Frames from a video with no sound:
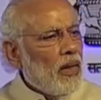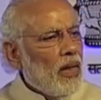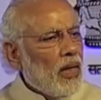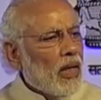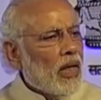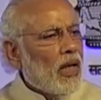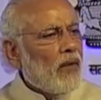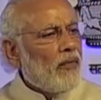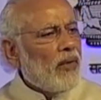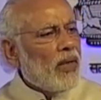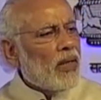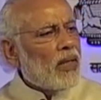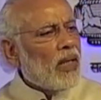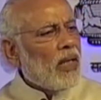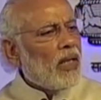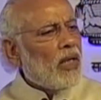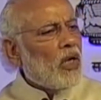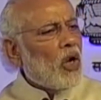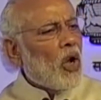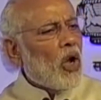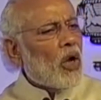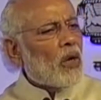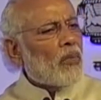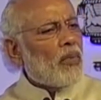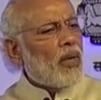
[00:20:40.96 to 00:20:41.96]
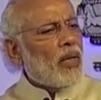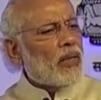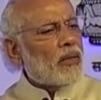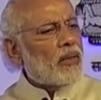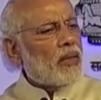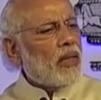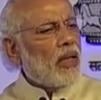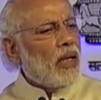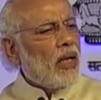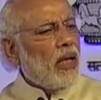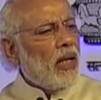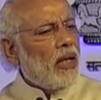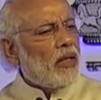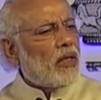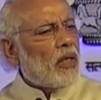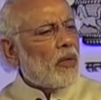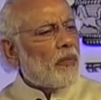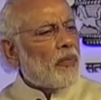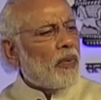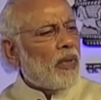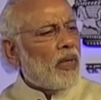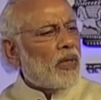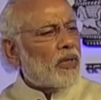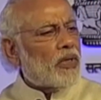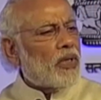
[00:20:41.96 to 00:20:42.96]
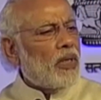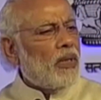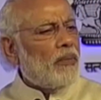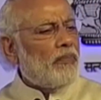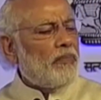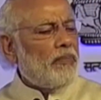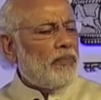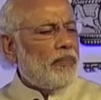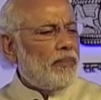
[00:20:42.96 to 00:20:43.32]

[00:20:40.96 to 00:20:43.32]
Given the enormous entrepreneurship